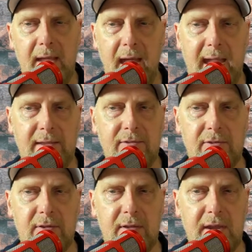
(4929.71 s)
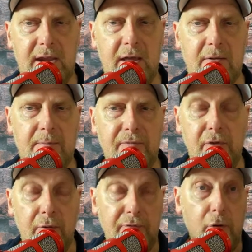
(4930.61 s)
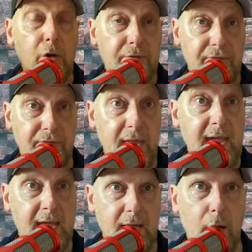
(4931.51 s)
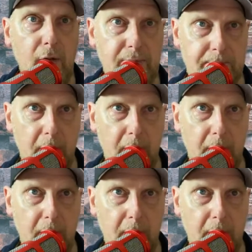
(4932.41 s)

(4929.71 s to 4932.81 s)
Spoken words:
And for fear of